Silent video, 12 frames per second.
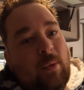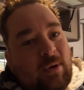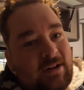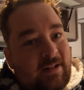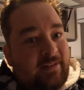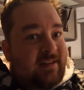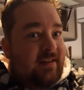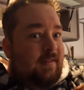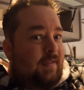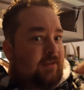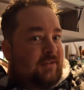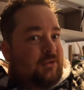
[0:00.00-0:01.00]
but we did see
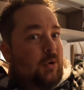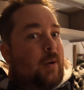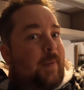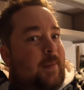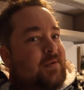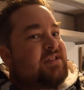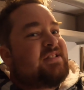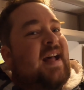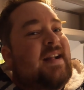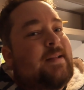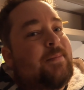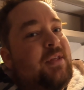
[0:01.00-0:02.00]
that this toilet paper was
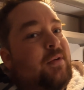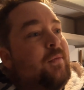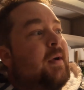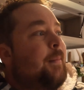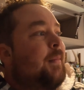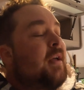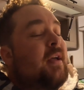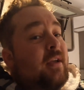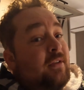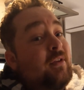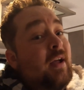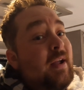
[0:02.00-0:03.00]
stacked up to the rim,
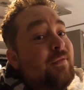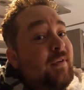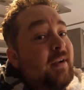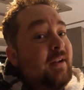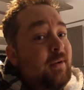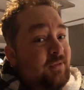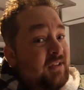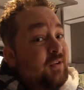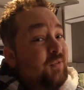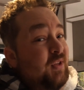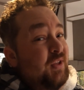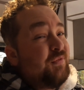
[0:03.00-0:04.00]
so I figured it was
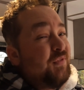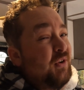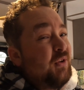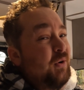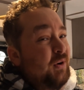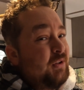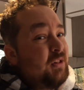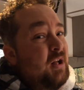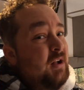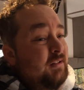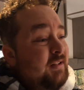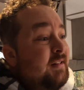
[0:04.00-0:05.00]
either really full or
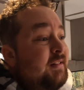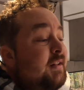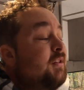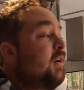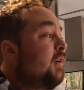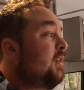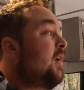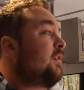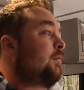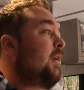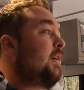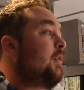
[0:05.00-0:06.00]
clogged. It did look
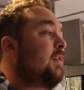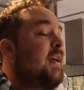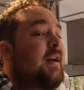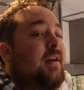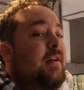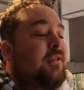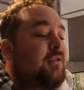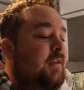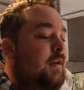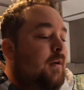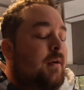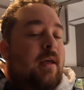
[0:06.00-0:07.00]
clogged when I looked at it initially,
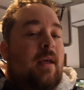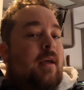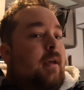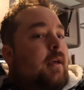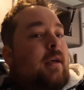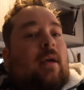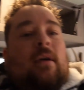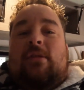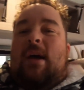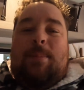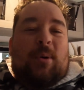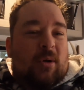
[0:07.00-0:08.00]
though.
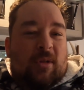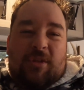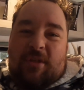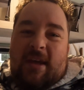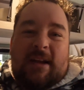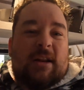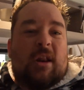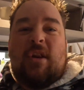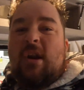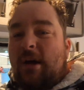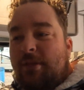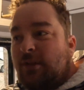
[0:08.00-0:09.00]
So I pull the thing,
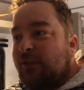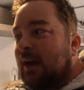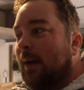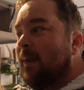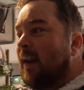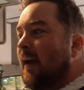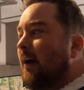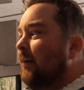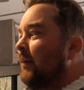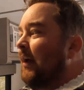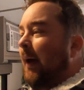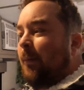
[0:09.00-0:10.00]
nothing's coming
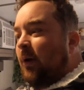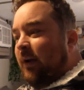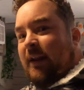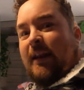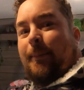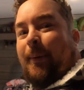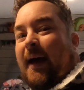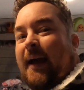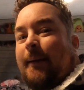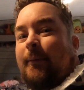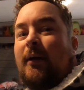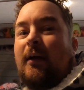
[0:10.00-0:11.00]
out. I'm looking in the
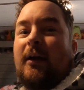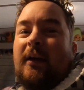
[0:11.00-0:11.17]
pipe.